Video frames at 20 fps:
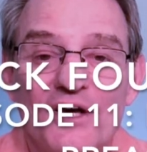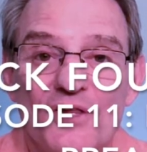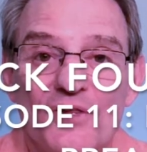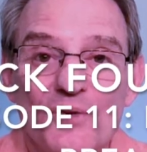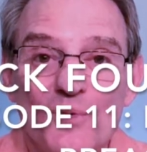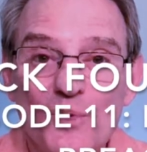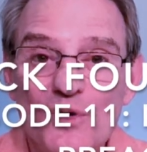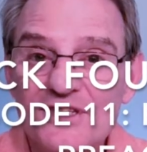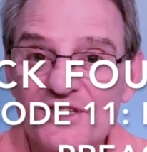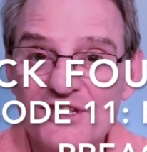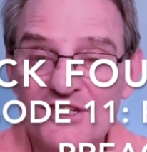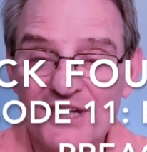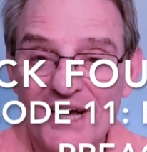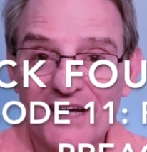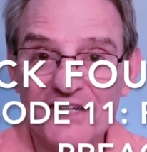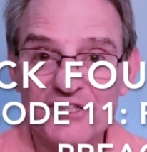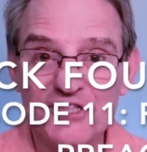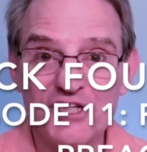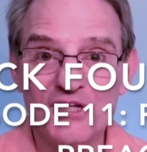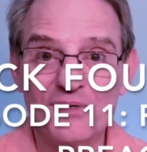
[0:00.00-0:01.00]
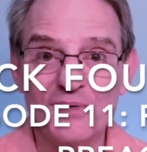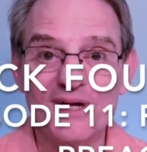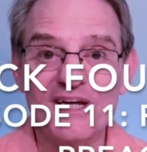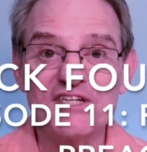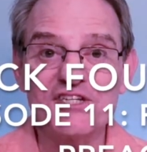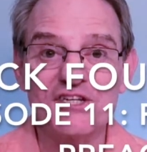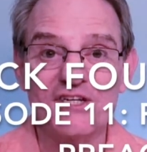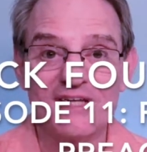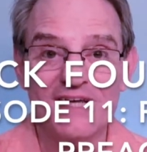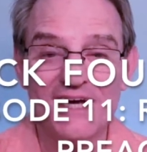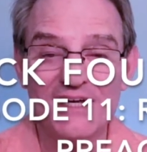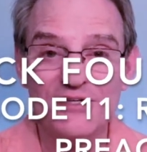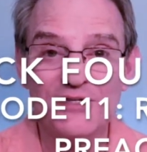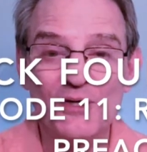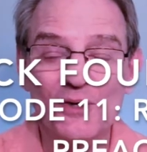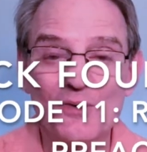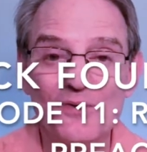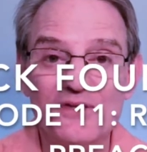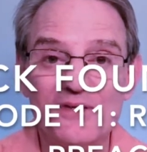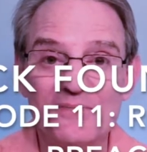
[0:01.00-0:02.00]
The Woodstock generation had
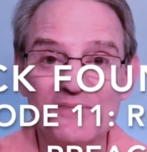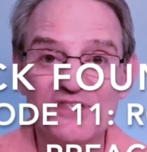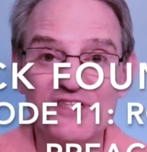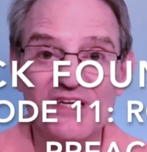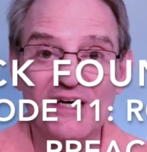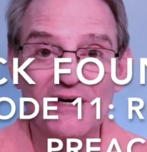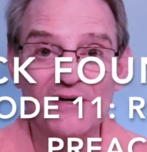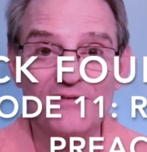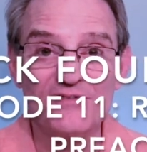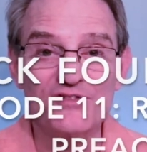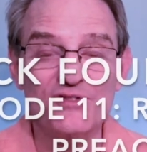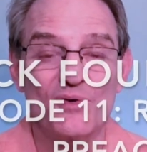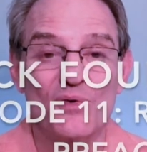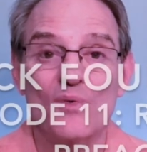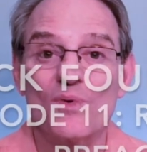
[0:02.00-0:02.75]
told themselves,